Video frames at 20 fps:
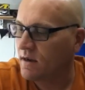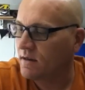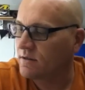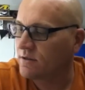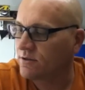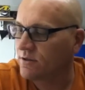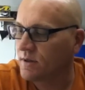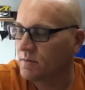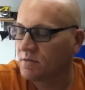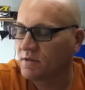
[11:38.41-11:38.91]

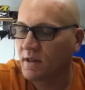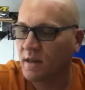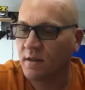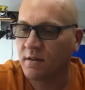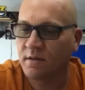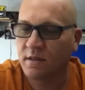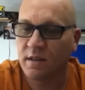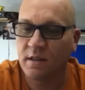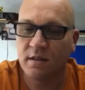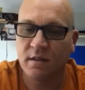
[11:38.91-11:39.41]
Extreme
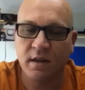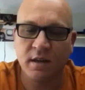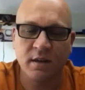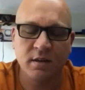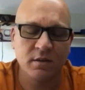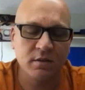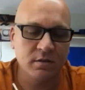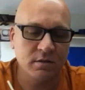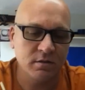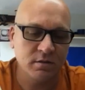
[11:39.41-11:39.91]
Scale
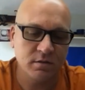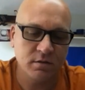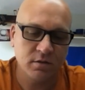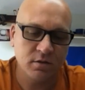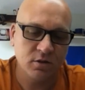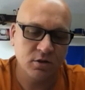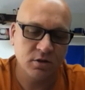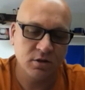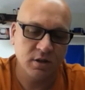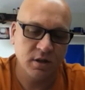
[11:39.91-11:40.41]
Detail,
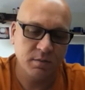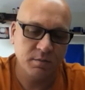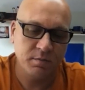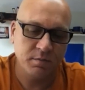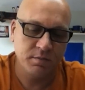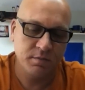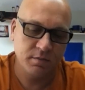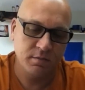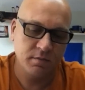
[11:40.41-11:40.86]
Chip,